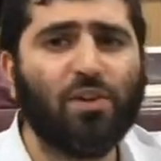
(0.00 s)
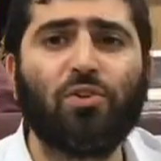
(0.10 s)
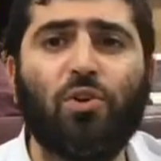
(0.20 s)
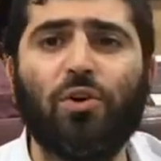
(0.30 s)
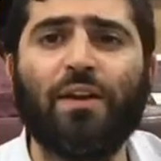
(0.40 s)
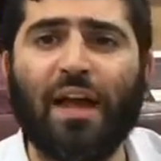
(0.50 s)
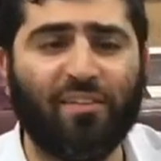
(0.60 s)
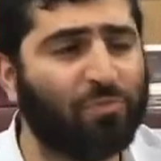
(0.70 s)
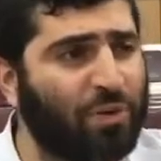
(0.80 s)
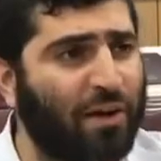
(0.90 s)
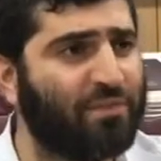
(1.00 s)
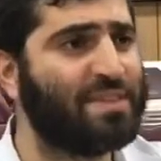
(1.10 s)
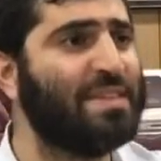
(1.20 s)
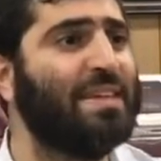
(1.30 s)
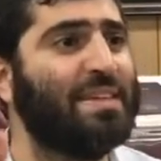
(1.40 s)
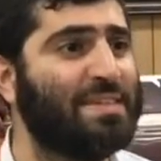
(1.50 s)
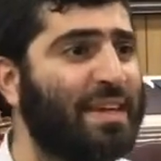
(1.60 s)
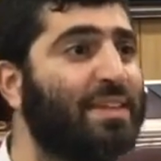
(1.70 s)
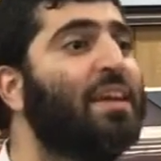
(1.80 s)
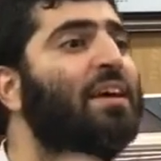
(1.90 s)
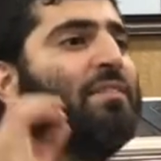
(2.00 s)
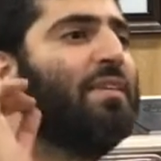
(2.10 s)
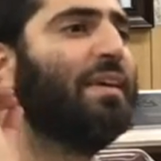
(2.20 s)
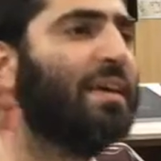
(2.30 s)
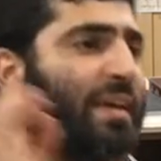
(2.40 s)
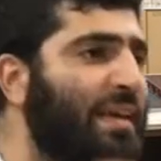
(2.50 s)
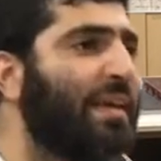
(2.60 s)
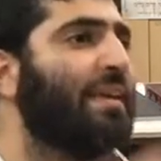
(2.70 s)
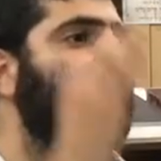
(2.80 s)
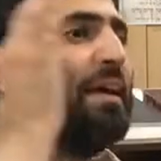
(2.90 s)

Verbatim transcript: couldn't have prophecy, he said, Ve'yehi